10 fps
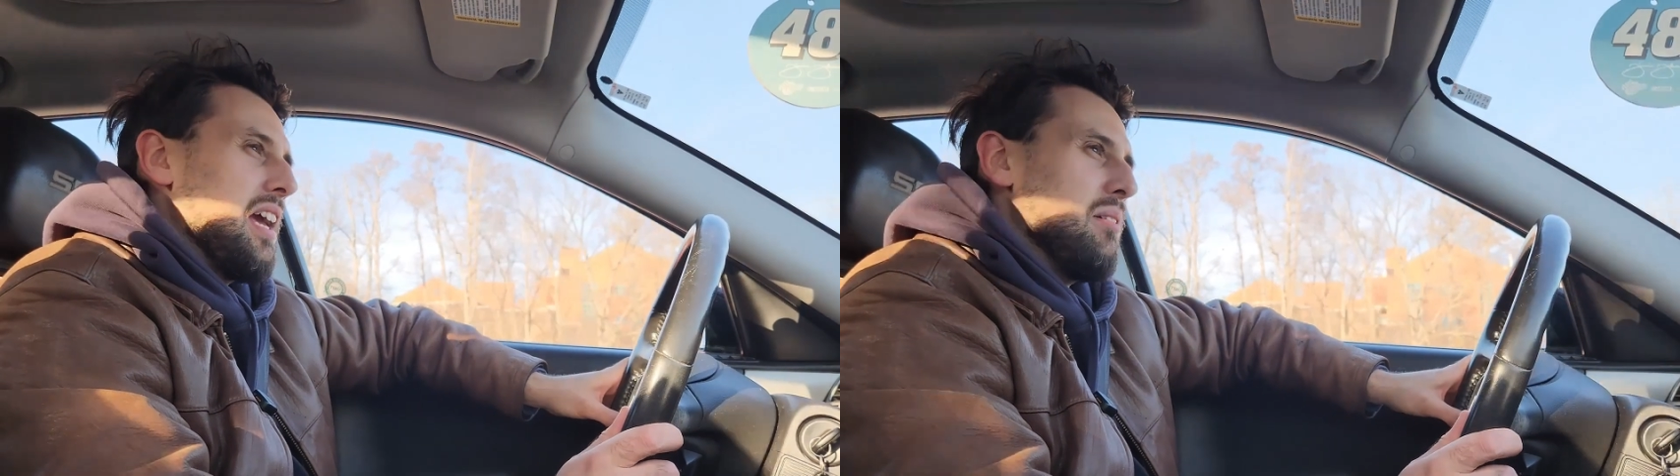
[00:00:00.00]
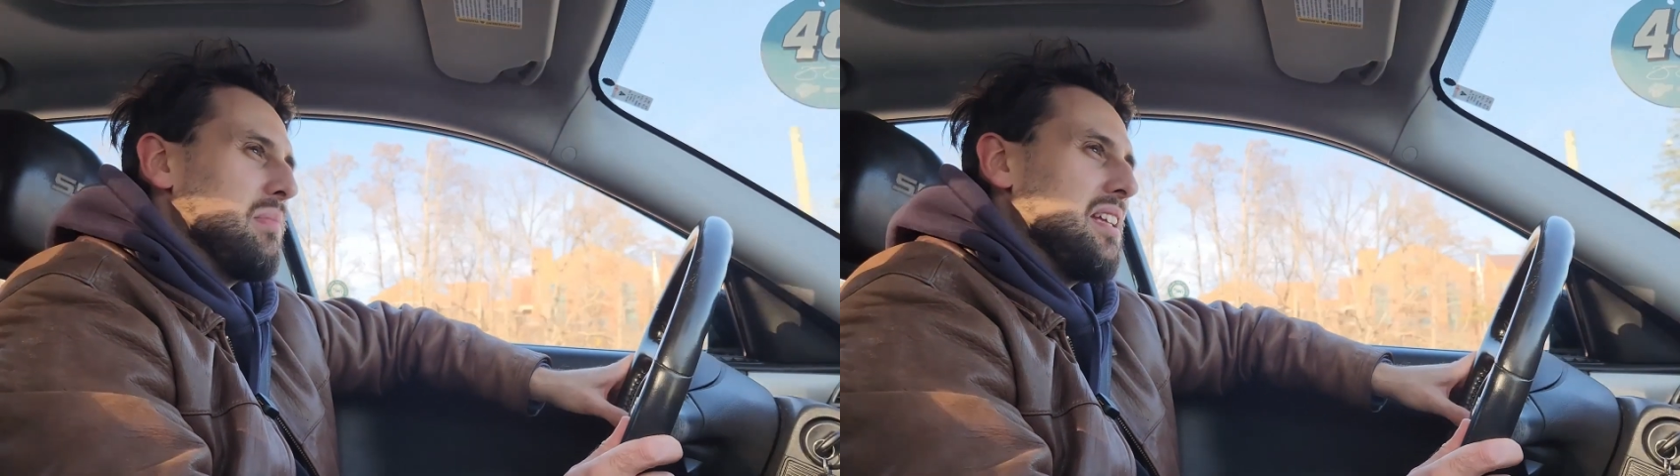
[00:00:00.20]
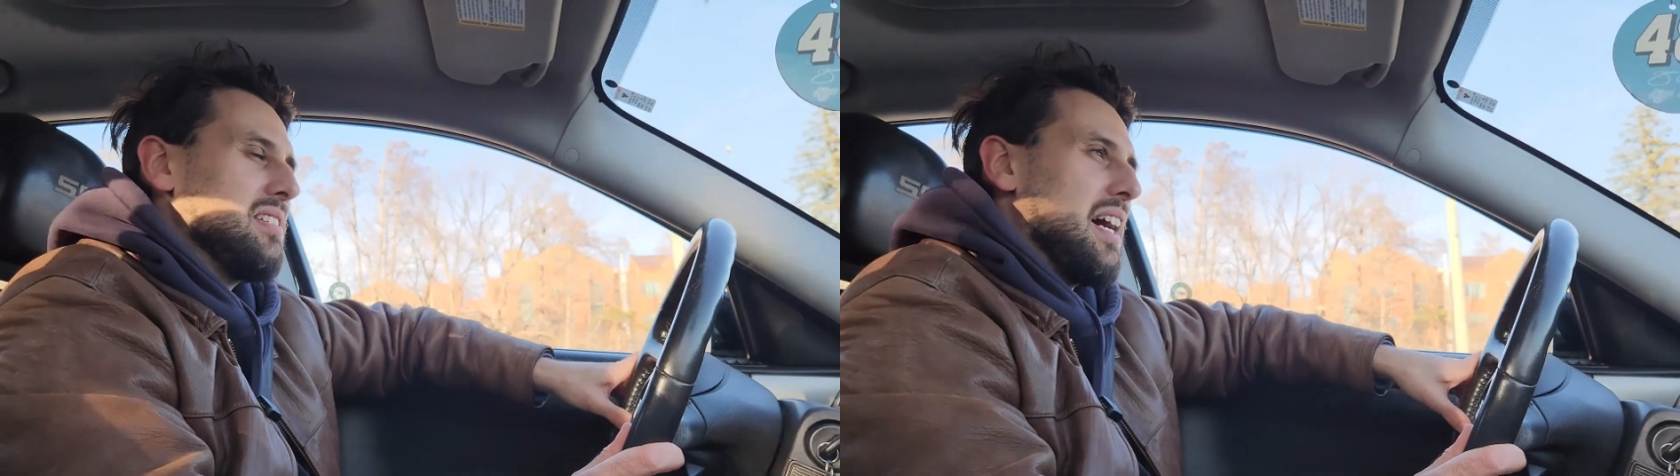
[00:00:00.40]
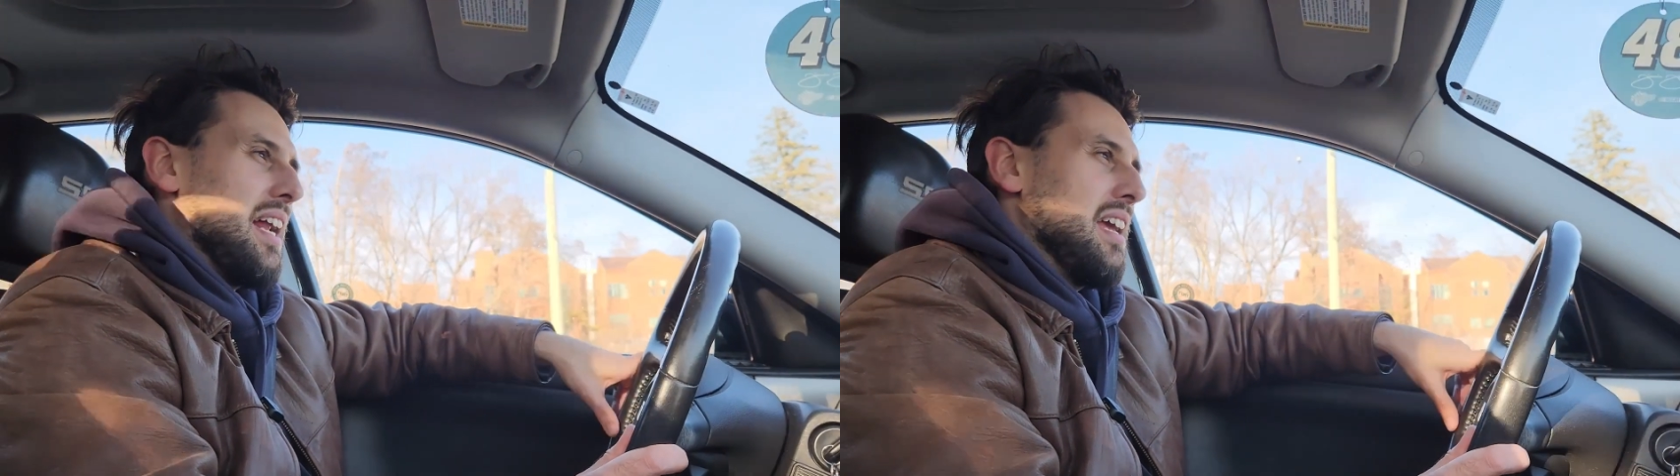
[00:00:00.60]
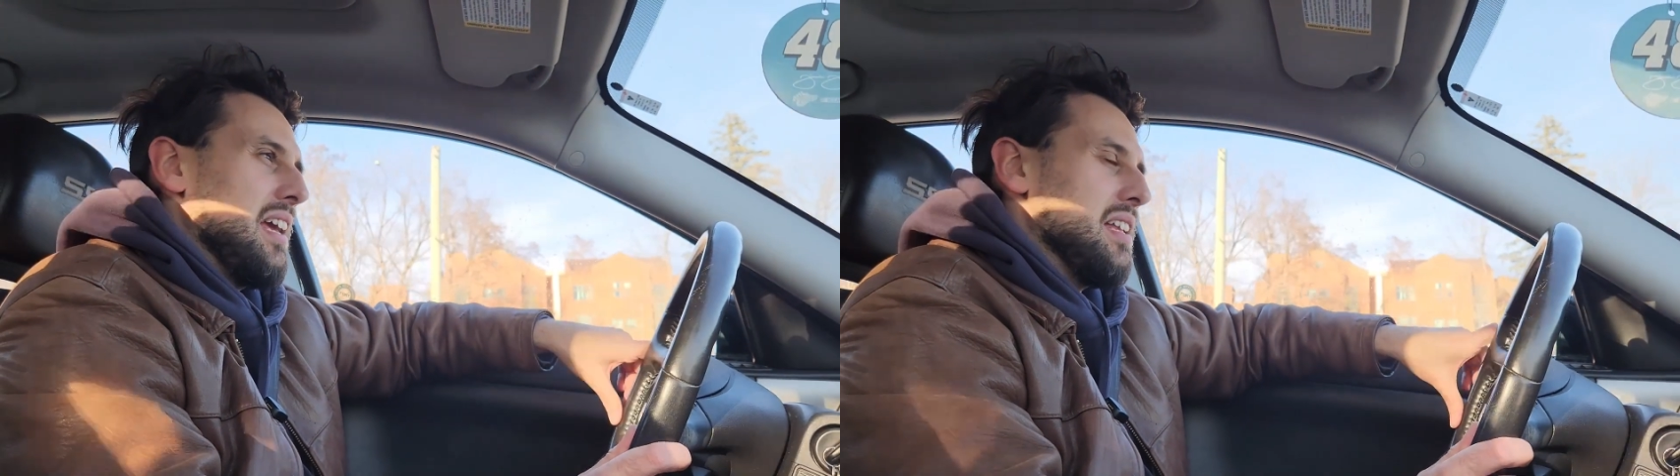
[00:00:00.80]
It means
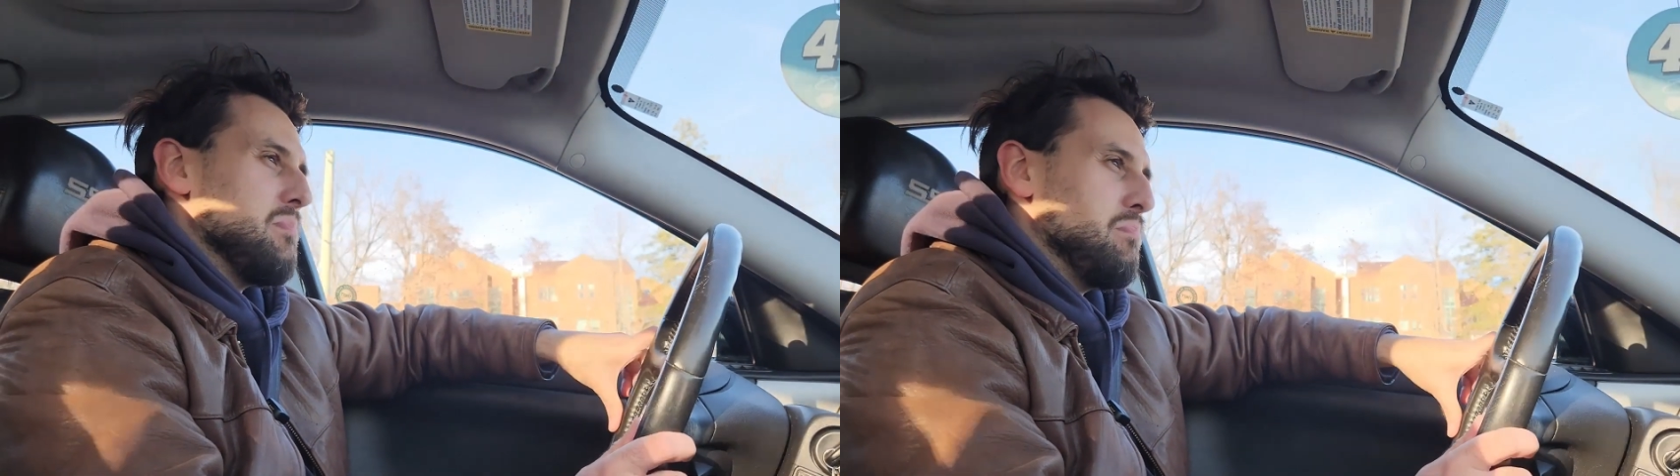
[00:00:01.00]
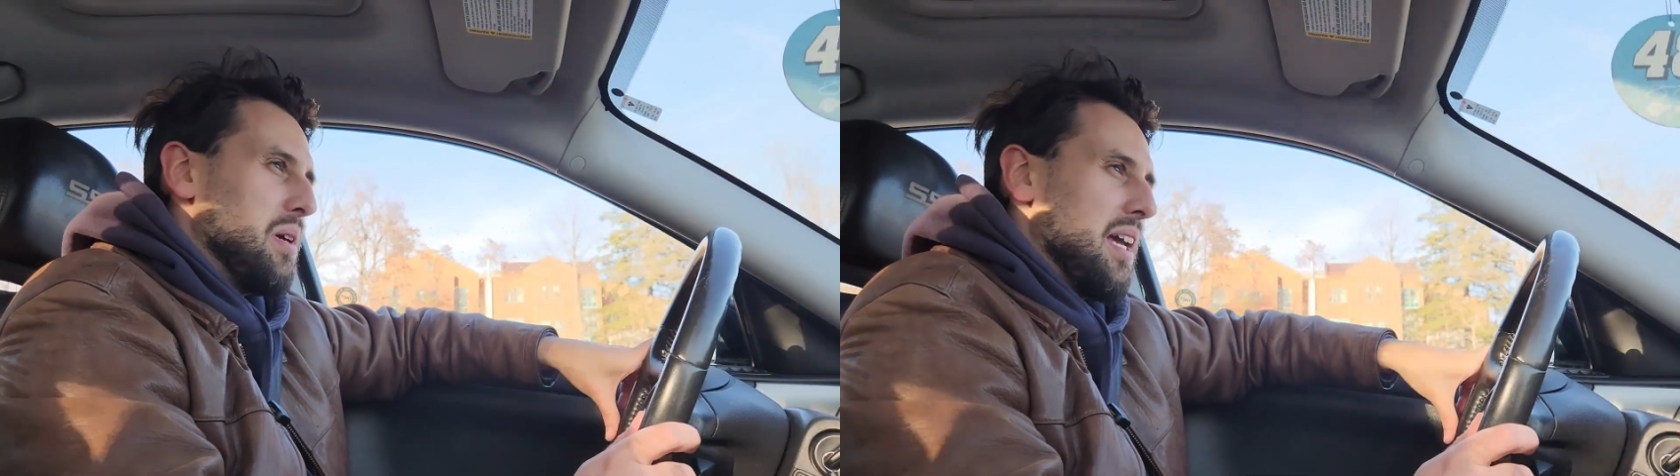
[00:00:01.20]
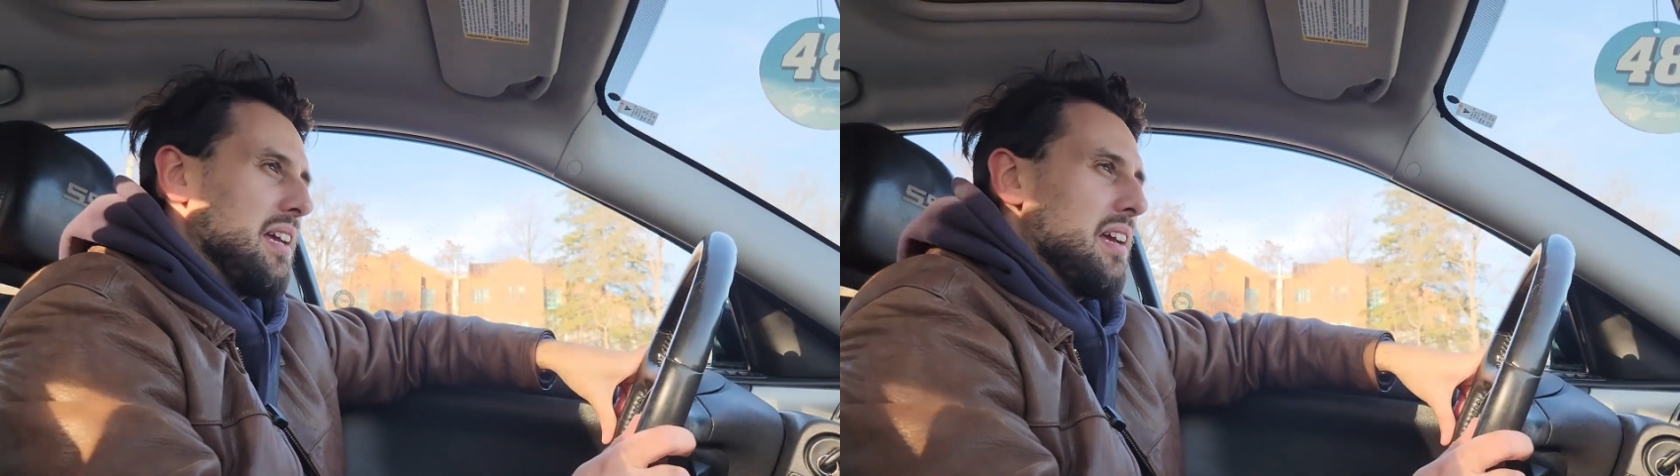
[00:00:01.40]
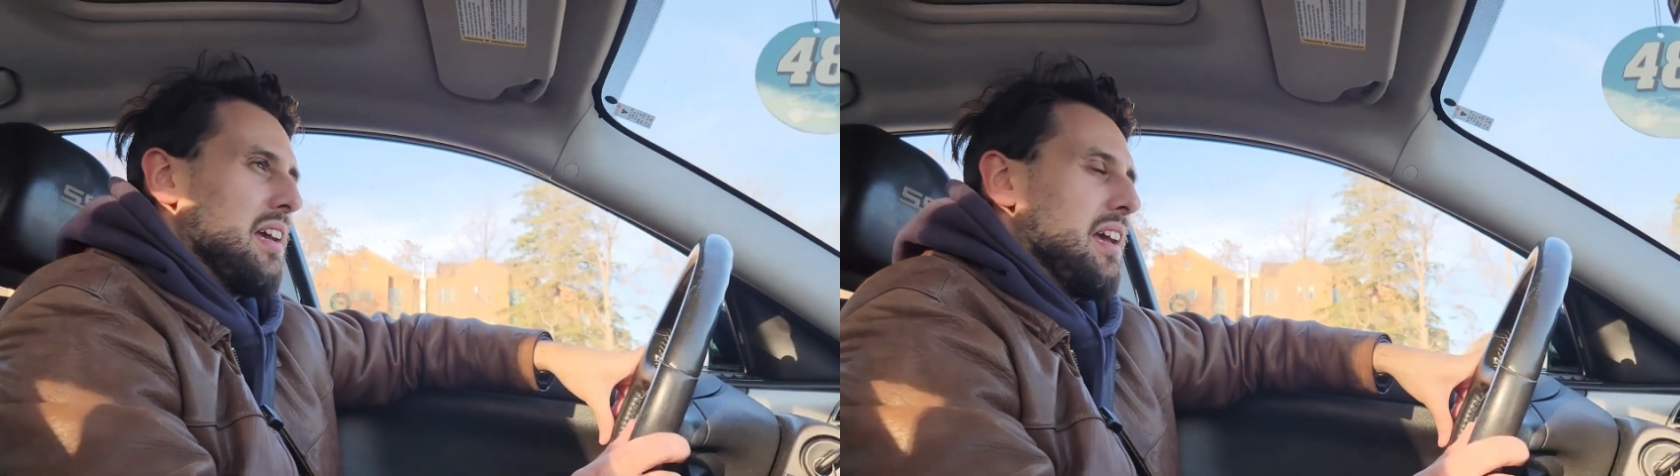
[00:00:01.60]
that it's big,